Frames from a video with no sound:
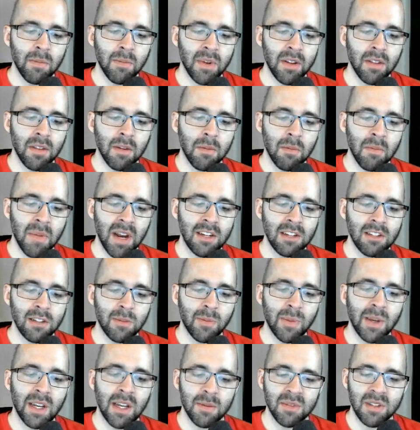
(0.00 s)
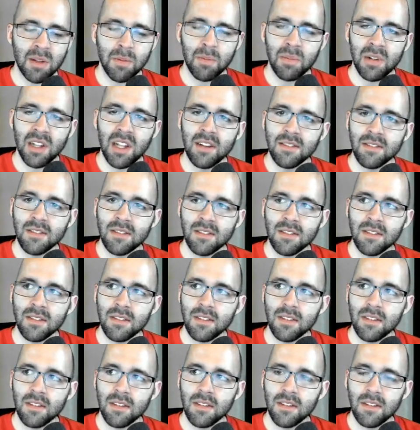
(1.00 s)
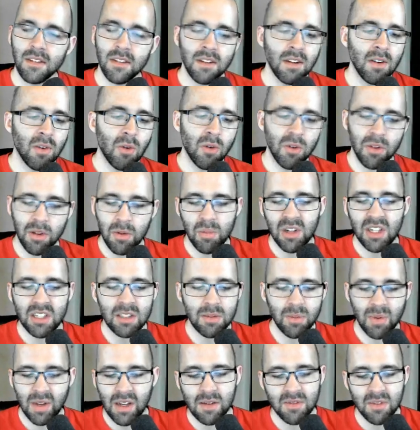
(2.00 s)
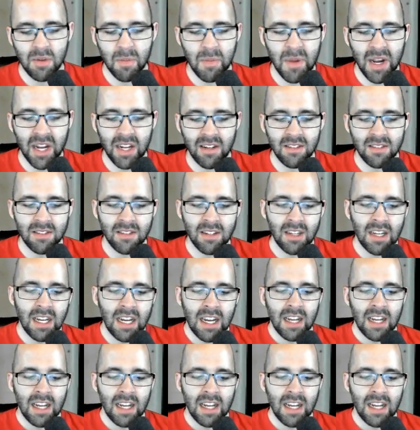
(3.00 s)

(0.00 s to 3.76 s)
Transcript: but the minus becomes a plus, or the plus becomes a minus.